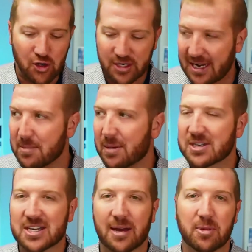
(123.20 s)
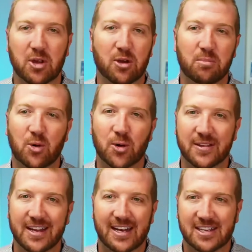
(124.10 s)
team members coming on board in
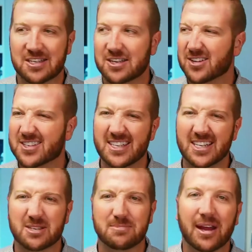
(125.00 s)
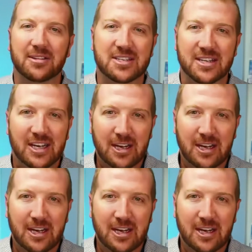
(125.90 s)
the last, 6 months.